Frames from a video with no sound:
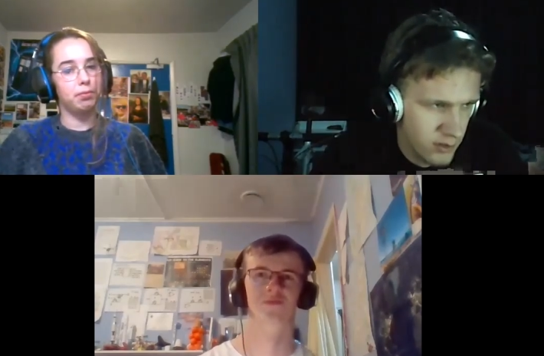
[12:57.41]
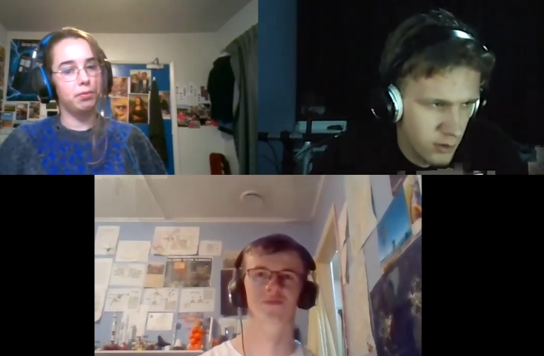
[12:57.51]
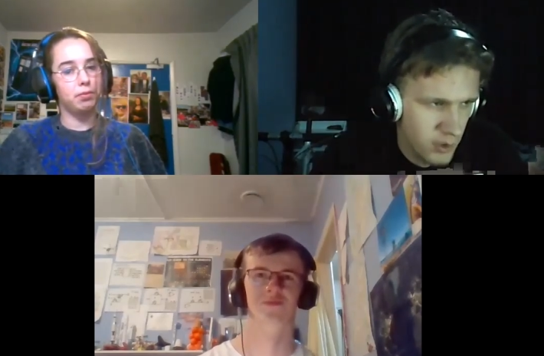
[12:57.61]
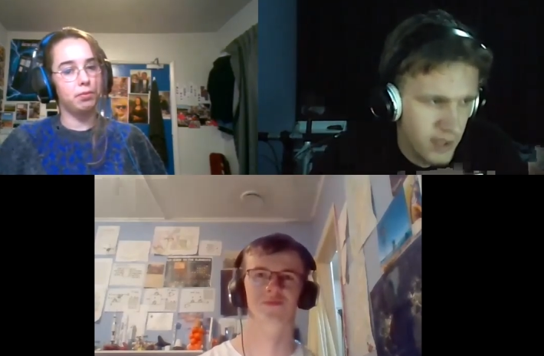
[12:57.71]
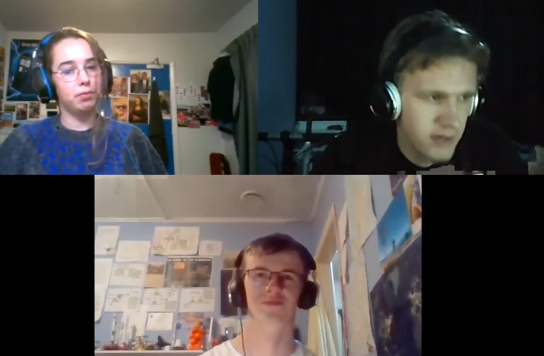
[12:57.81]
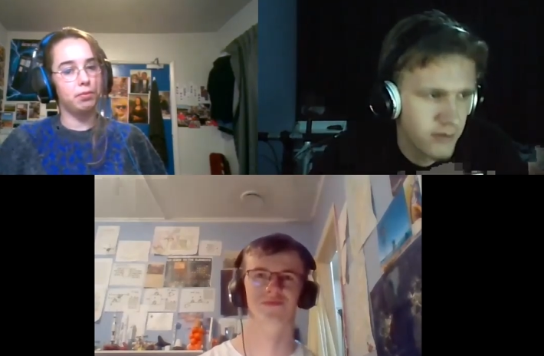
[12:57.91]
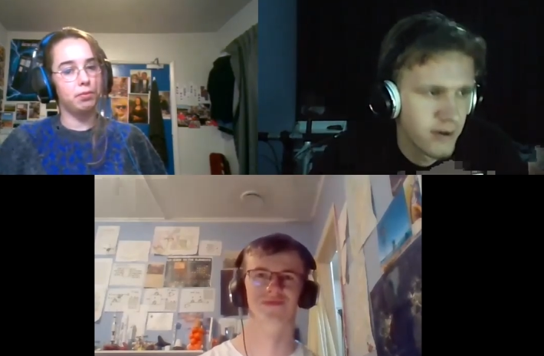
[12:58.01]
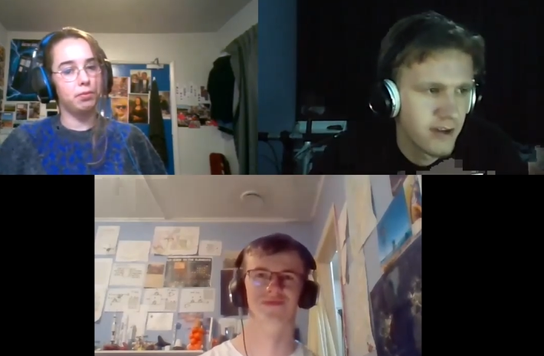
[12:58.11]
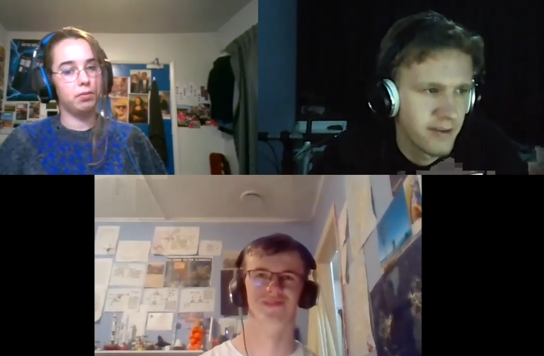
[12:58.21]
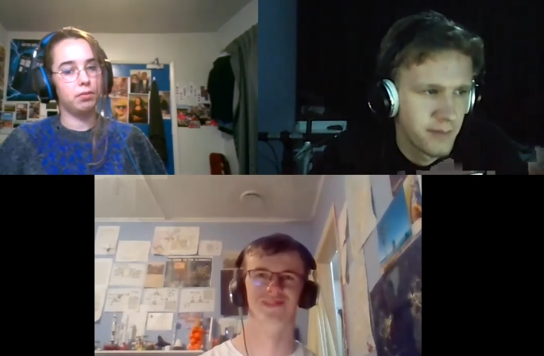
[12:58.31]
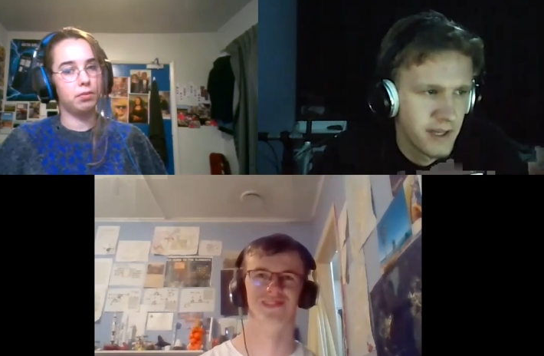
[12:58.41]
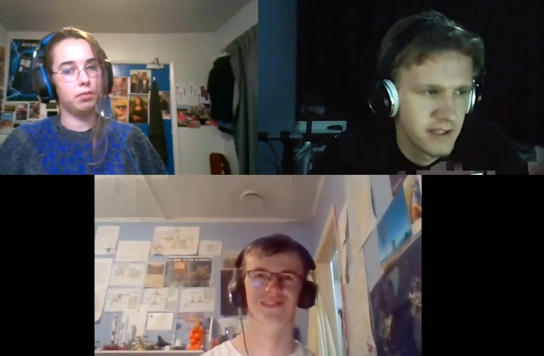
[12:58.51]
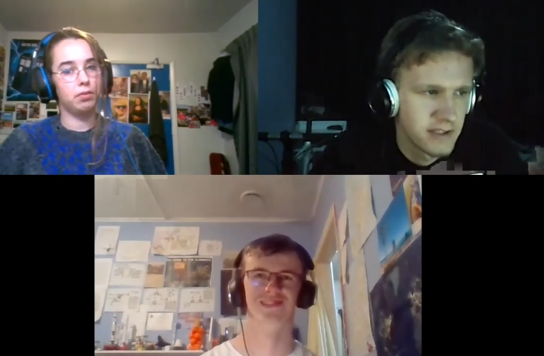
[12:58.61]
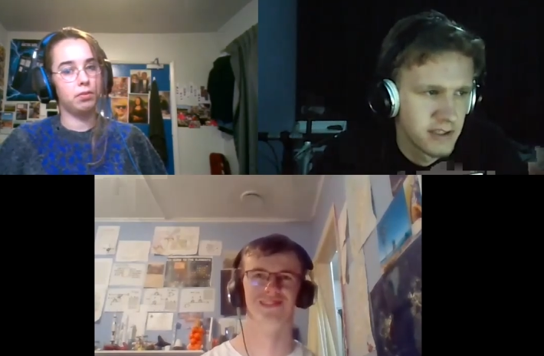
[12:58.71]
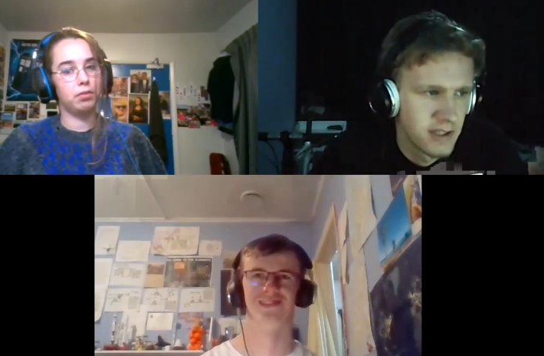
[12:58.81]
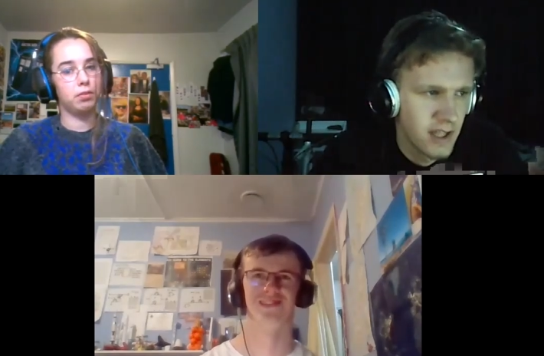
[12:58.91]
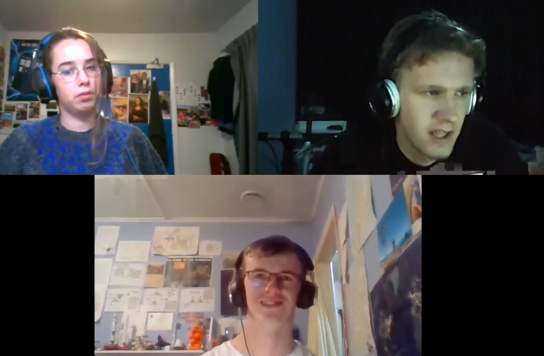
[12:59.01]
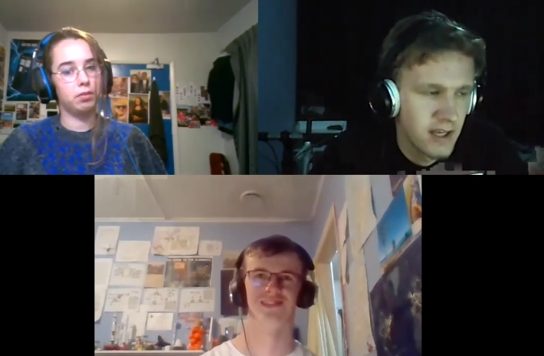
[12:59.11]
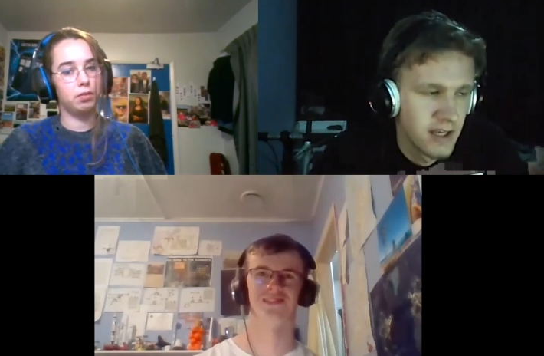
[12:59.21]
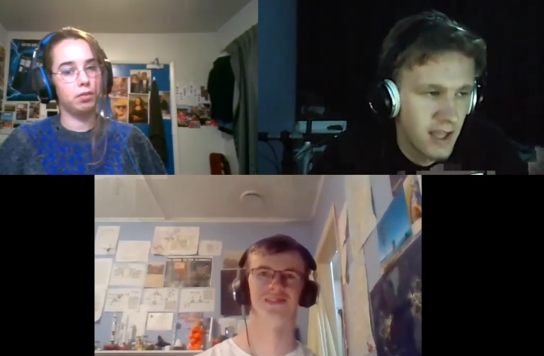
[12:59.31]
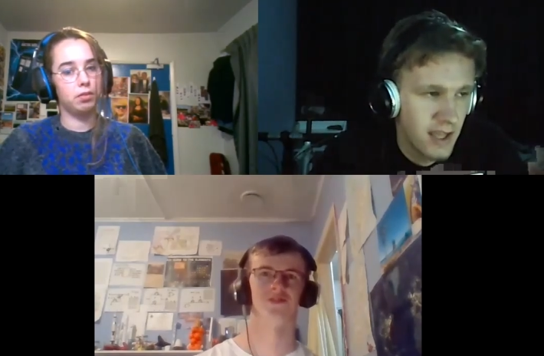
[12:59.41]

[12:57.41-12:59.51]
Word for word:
Speaker 1: though later re examination in